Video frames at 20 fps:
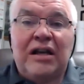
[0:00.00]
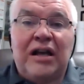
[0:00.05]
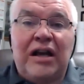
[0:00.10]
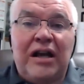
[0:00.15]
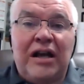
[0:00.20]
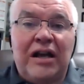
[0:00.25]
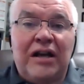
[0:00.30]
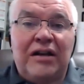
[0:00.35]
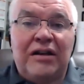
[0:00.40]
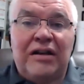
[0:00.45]

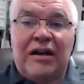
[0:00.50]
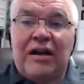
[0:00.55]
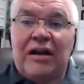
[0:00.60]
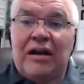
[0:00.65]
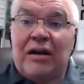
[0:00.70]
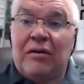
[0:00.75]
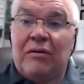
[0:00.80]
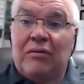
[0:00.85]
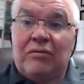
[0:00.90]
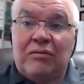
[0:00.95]
And
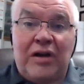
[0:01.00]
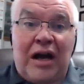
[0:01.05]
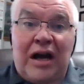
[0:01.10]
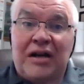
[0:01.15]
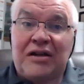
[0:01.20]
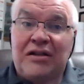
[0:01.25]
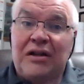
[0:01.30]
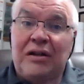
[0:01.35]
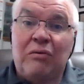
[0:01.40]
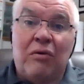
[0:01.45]

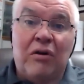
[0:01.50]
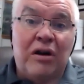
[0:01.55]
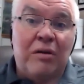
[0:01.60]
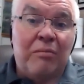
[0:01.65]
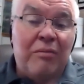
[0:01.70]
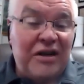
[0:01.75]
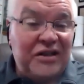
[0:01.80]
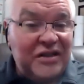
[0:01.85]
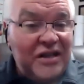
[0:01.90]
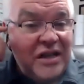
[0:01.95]
actually, one of
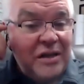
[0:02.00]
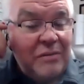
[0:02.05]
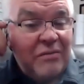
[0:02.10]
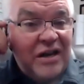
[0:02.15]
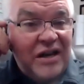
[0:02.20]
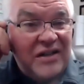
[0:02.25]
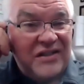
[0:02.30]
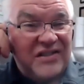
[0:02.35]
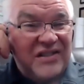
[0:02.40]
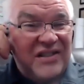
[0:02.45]
my
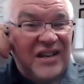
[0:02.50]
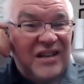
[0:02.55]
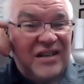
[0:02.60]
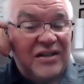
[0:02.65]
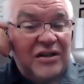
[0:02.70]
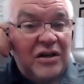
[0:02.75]
teammates said,